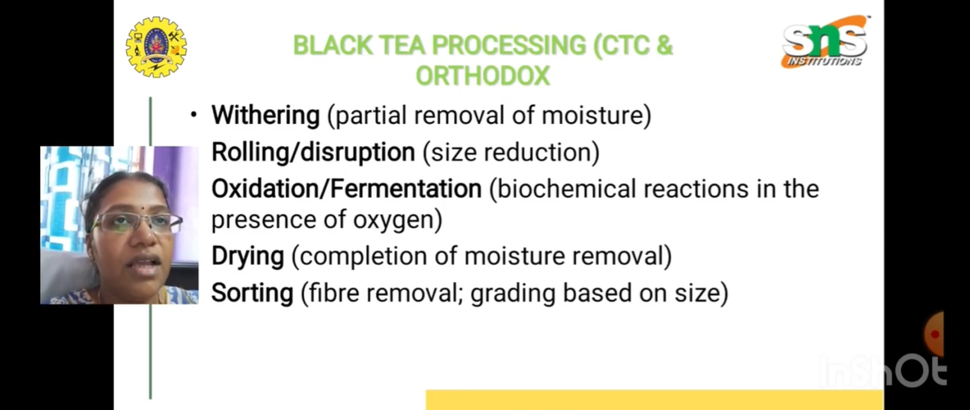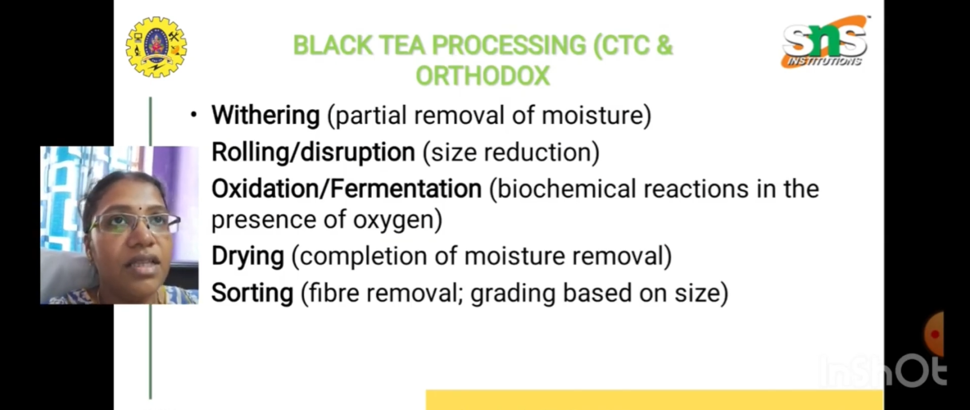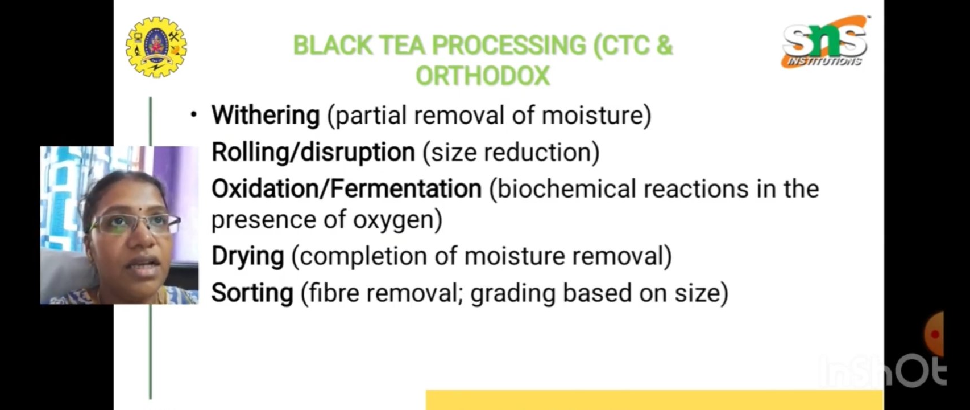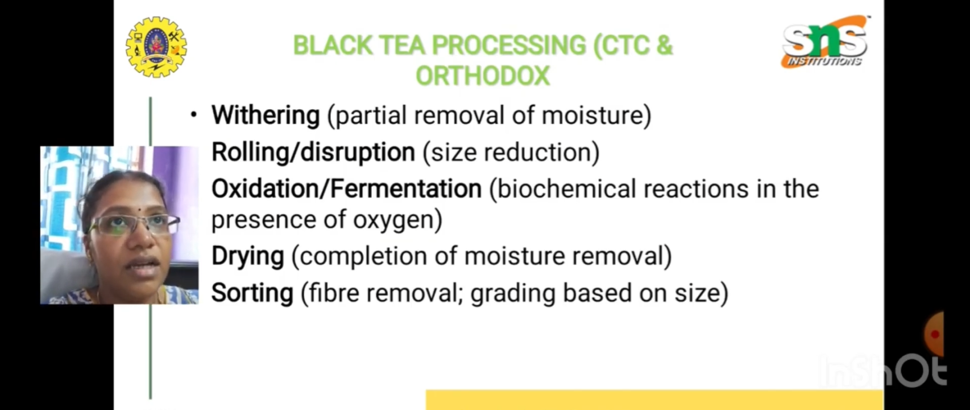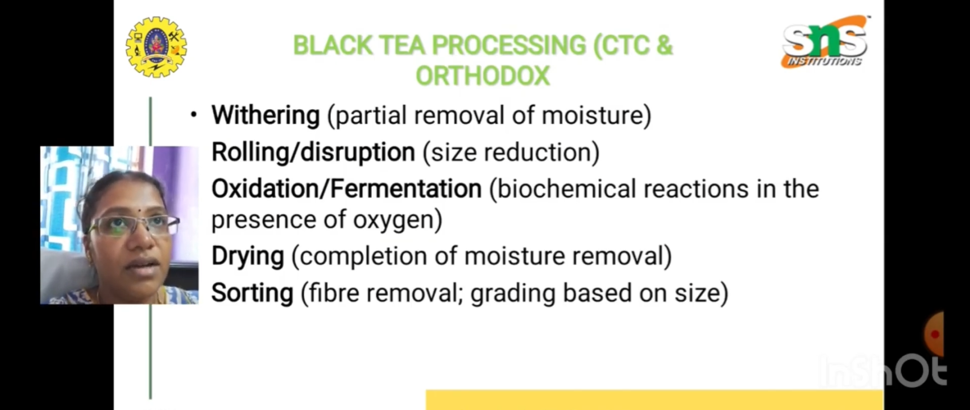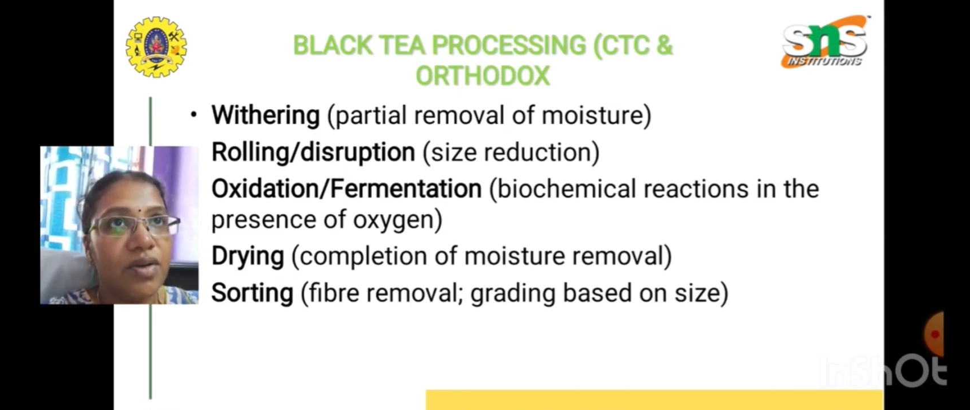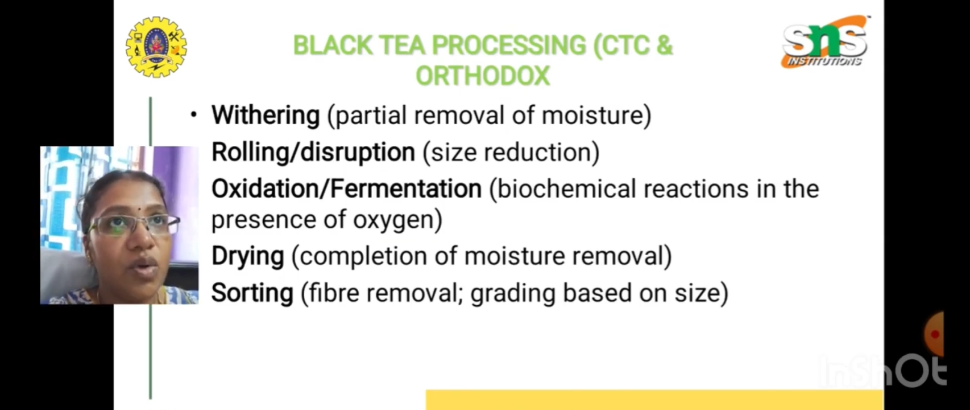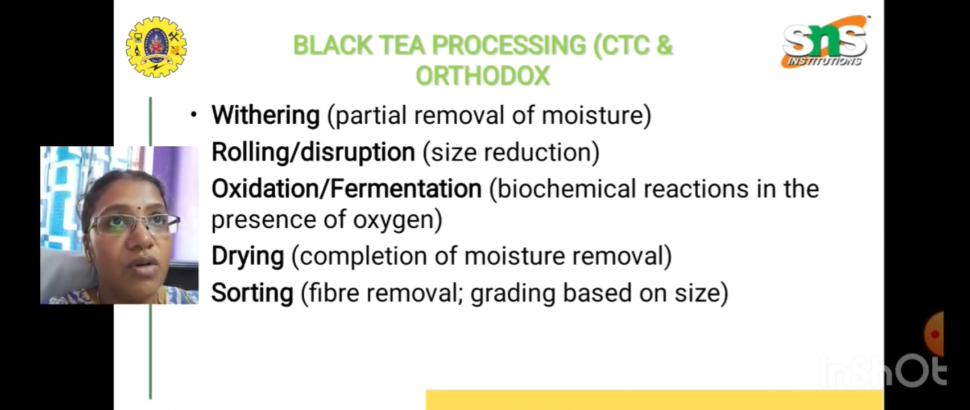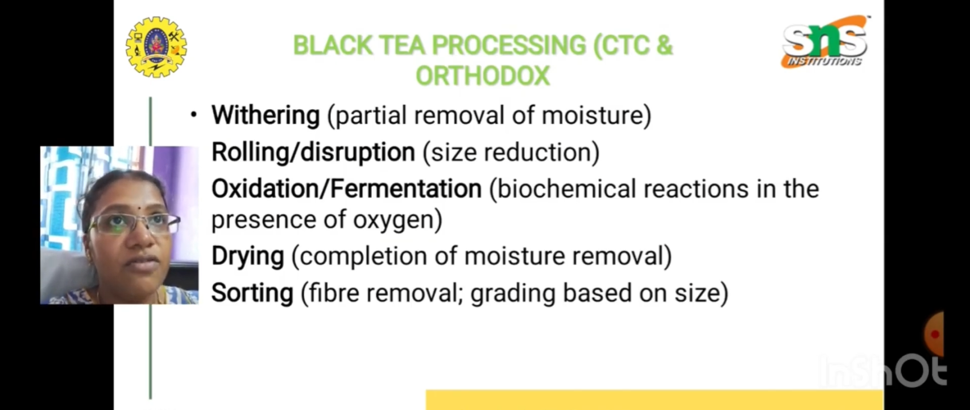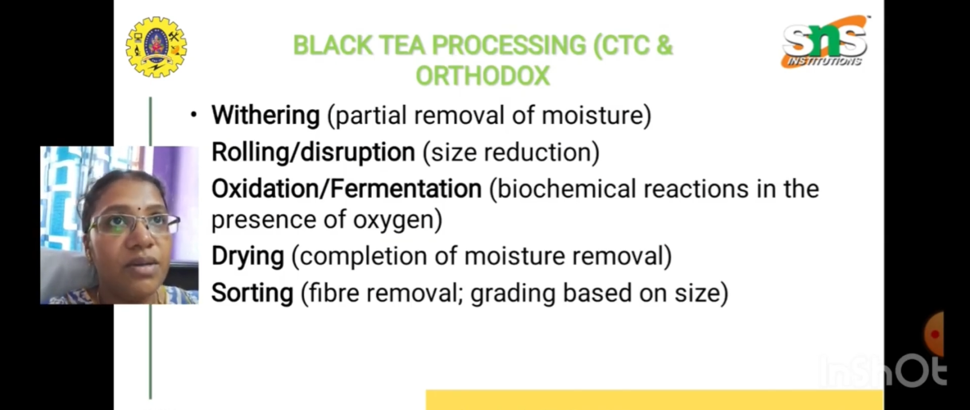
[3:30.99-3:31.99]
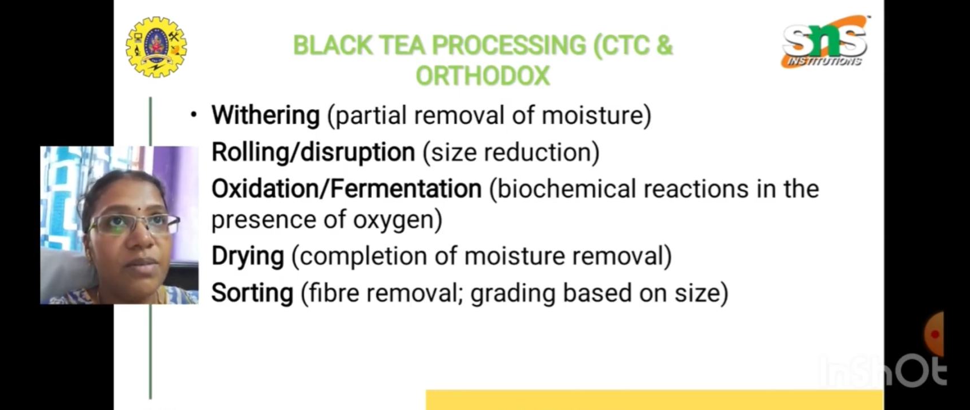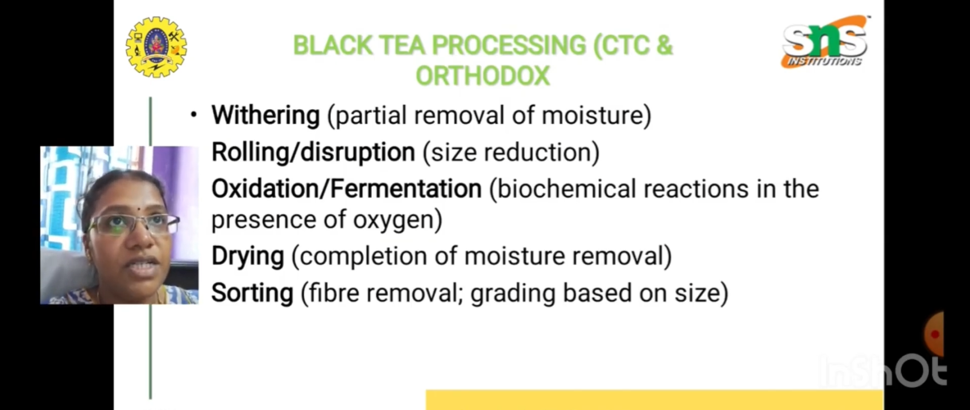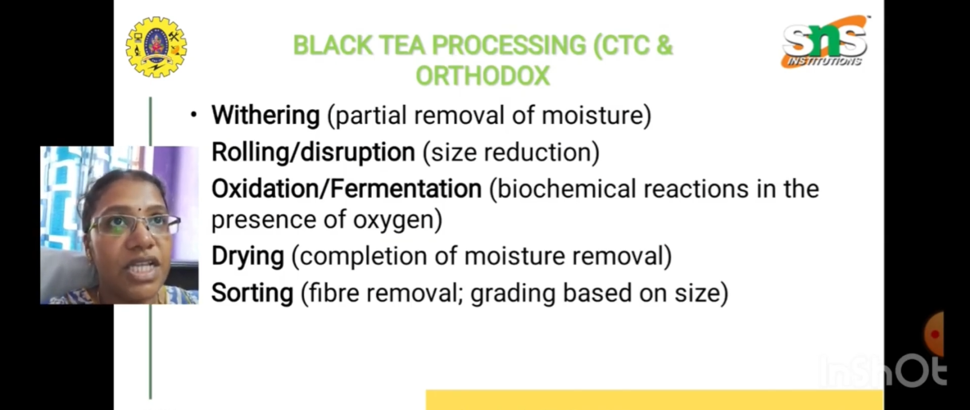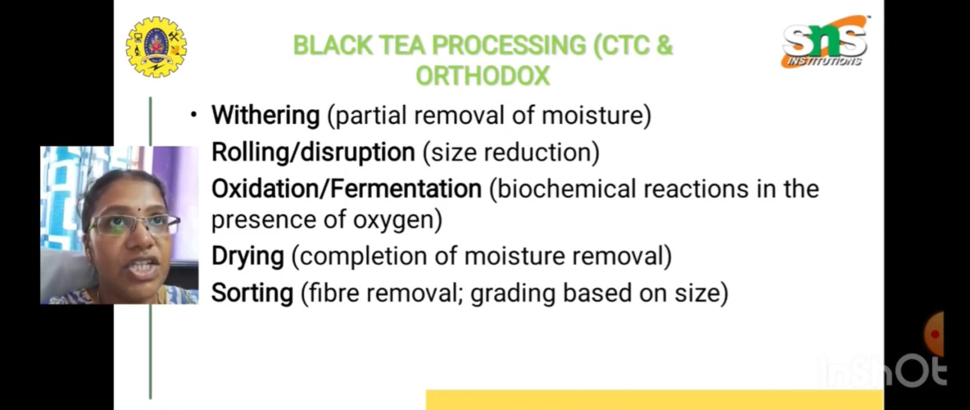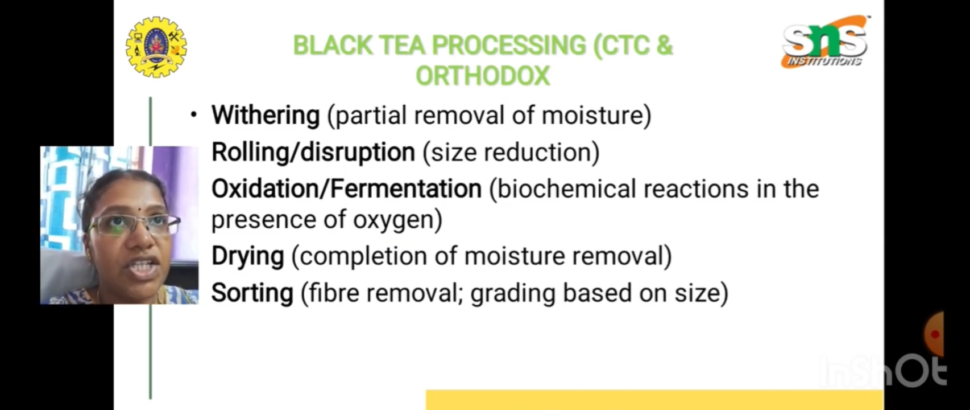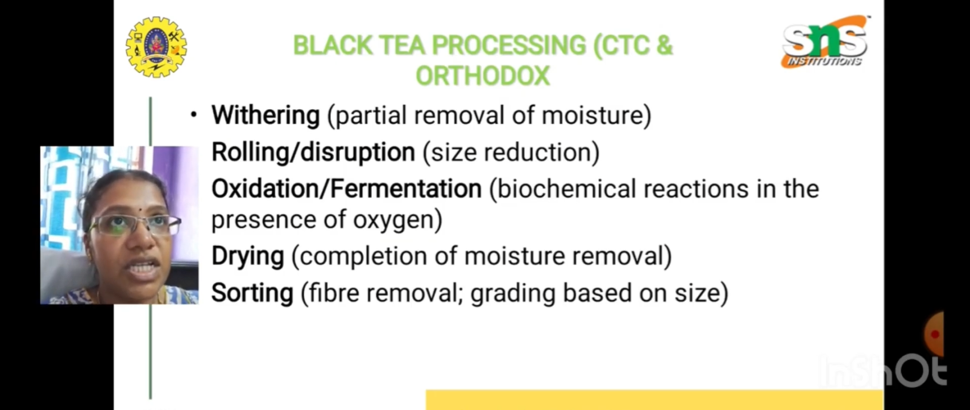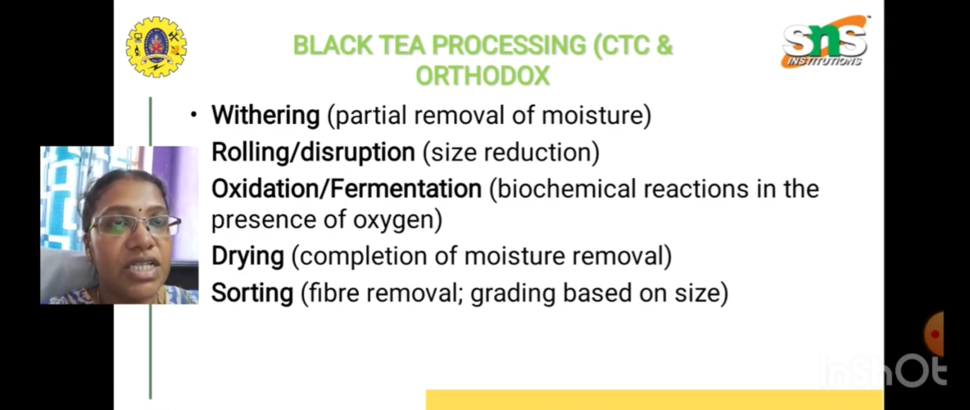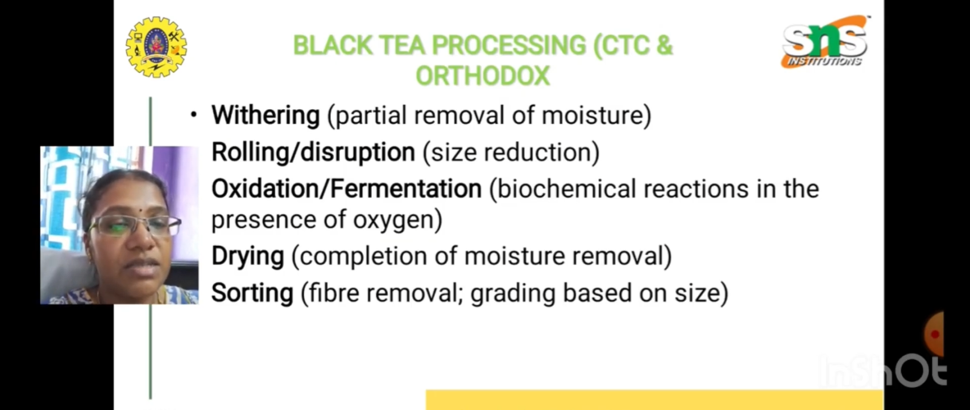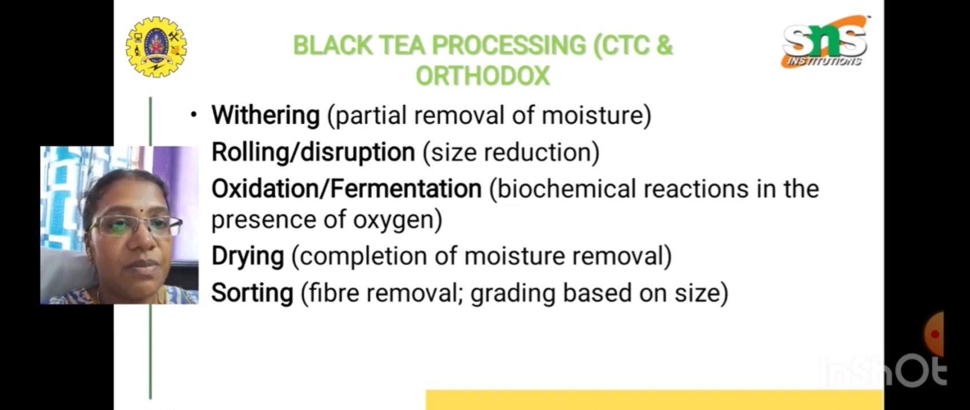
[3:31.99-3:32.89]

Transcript: the no fermentation is